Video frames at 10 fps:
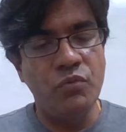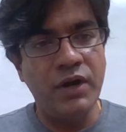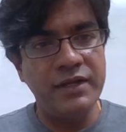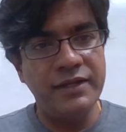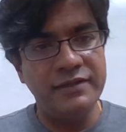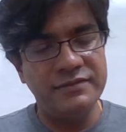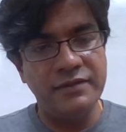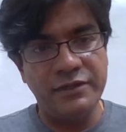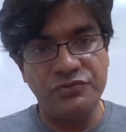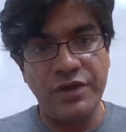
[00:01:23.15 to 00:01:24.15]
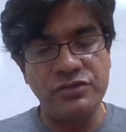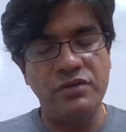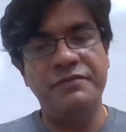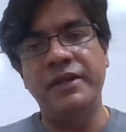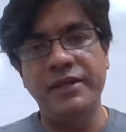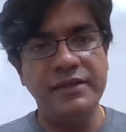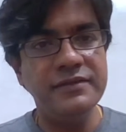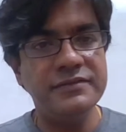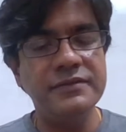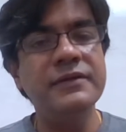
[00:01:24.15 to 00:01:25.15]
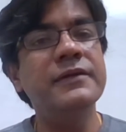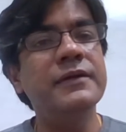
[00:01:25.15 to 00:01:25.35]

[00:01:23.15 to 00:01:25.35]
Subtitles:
One is the extraction of entities.